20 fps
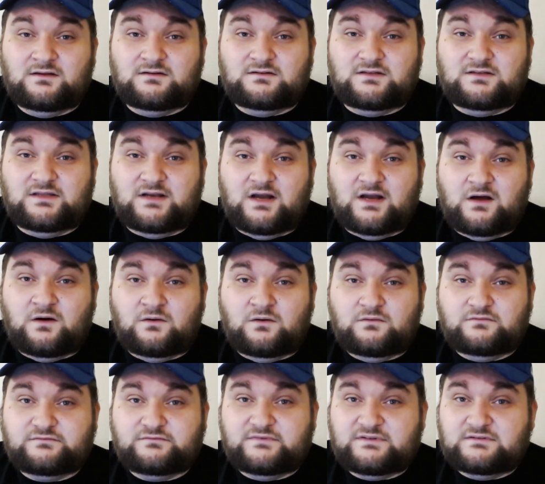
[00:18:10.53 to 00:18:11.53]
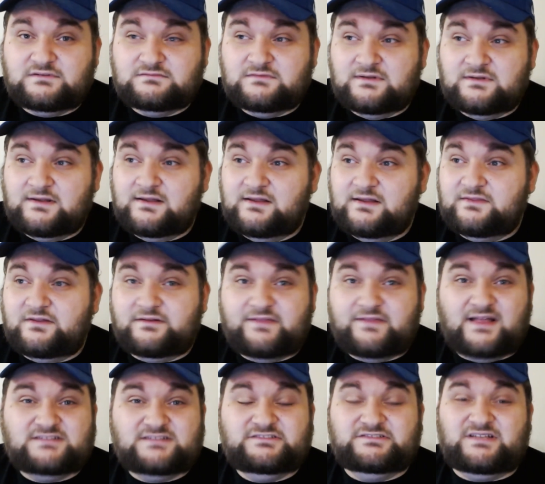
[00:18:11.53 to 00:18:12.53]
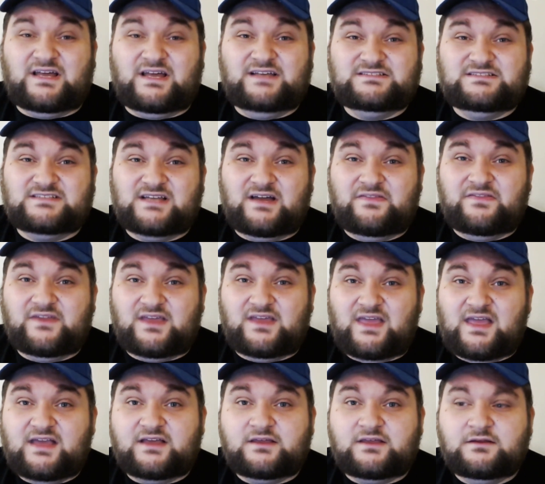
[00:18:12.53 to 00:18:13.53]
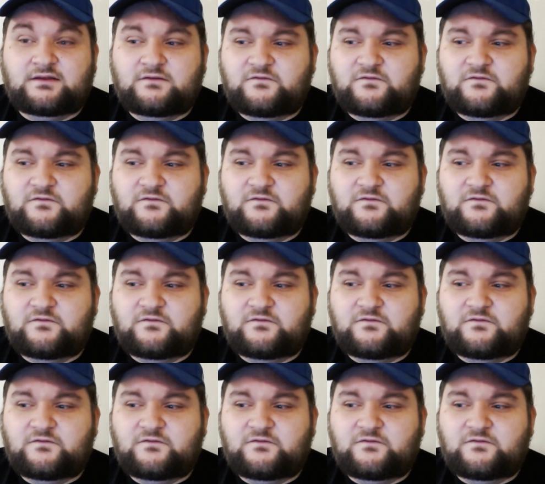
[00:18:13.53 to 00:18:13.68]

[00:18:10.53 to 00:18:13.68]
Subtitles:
That's just icing on the cake.